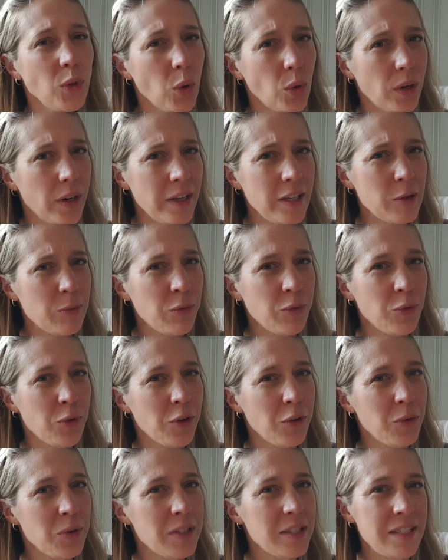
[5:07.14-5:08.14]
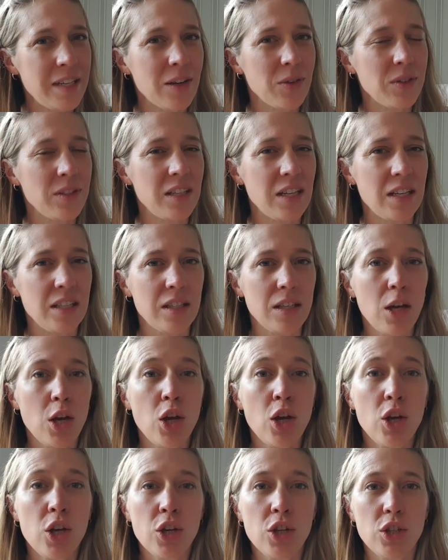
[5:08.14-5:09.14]
or at least before everyone's downstairs,
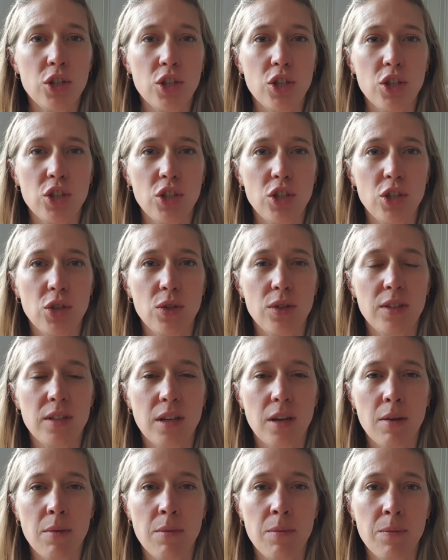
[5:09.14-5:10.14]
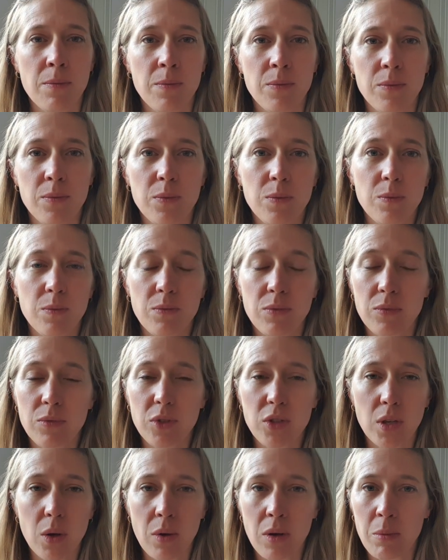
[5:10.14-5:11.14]
to just do some
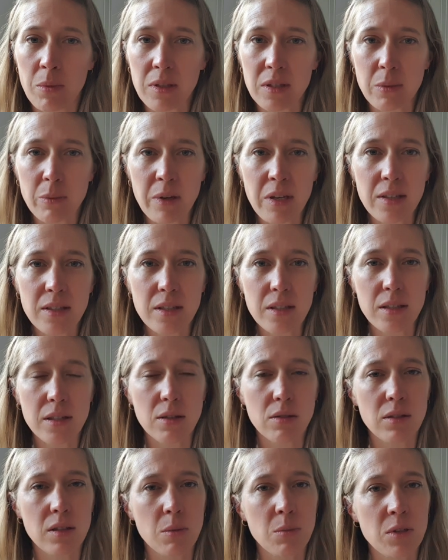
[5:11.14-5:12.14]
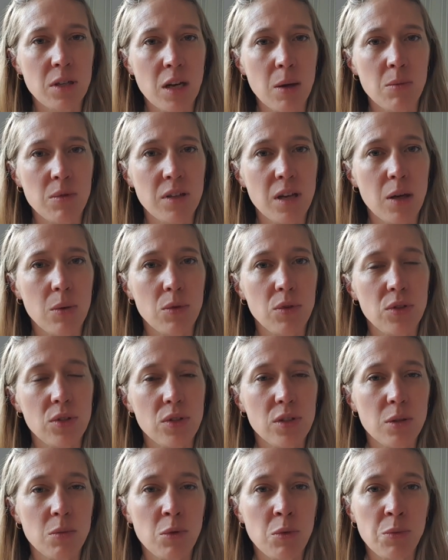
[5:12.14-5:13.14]
sewing bits and pieces. So sometimes I will
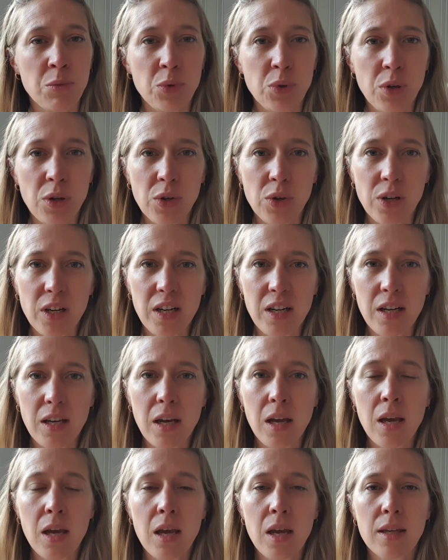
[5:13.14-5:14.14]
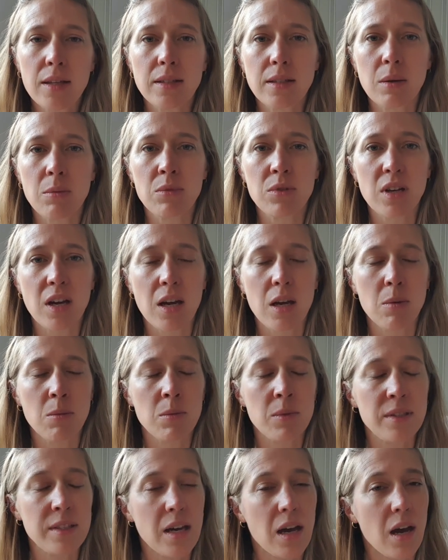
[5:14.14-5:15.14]
do some embroidery,
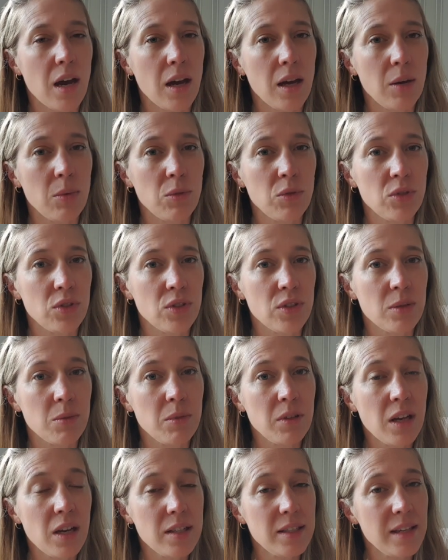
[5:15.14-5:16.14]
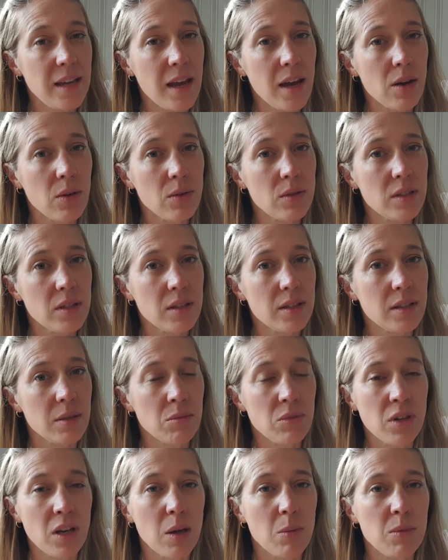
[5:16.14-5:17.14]
sometimes I will do some cutting out,
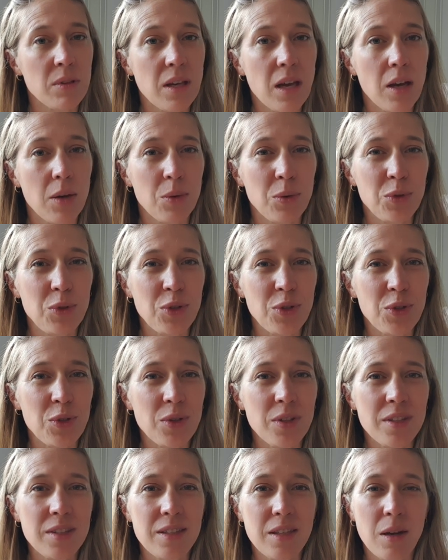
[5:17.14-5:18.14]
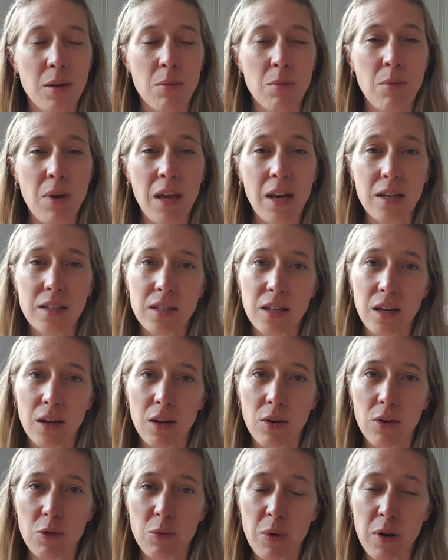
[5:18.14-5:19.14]
sometimes I will do some
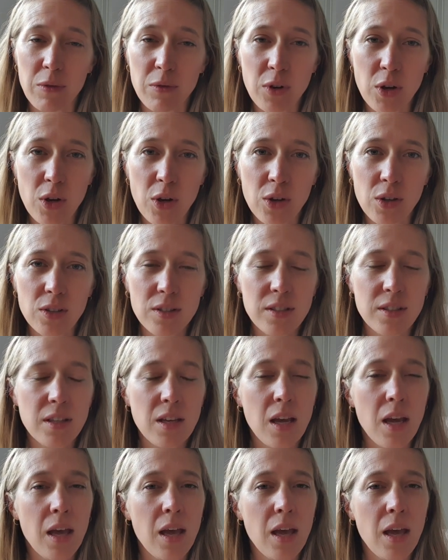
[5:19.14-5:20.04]
editing of my vlogs.